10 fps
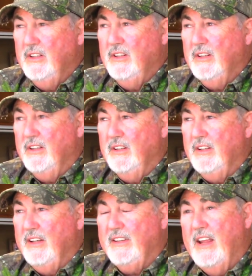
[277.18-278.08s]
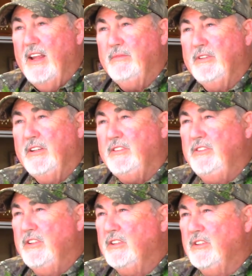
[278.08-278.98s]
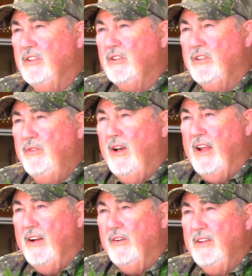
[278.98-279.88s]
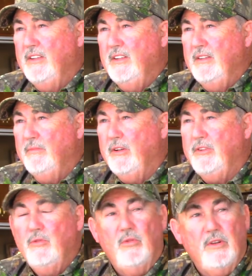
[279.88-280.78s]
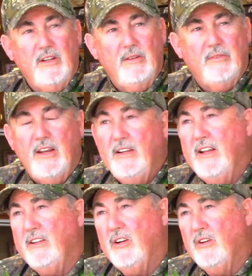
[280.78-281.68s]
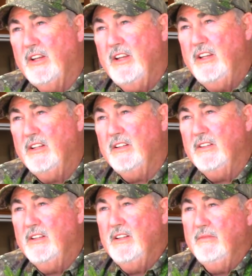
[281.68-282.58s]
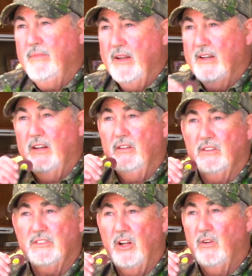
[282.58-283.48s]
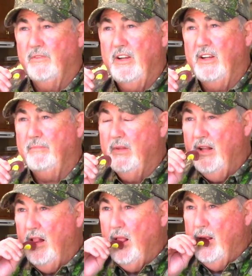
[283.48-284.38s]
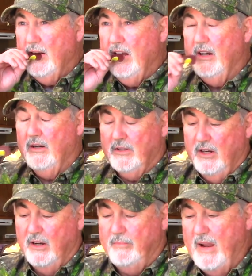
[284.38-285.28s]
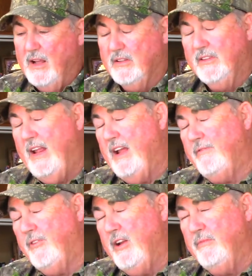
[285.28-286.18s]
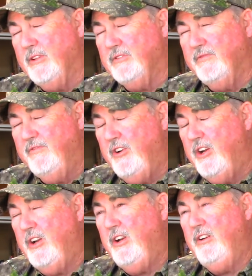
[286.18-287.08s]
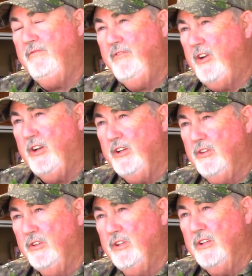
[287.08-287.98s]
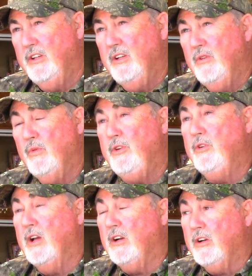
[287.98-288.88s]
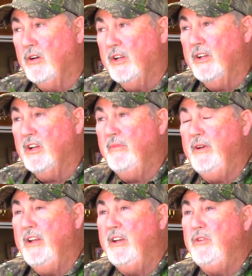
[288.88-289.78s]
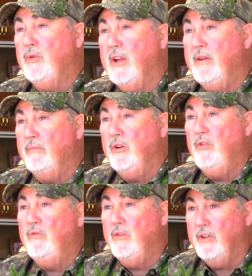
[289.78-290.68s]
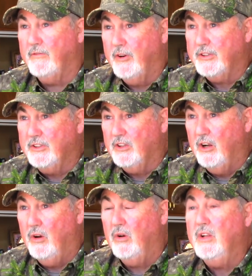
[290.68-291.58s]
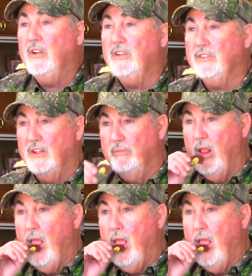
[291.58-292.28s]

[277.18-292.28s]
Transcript: at times get just a little too loud. But you want to imitate that turkey hen, making that little soft yip. And a mouth diaphragm is very, very good when you got a turkey coming in, you can't move with your friction call or something.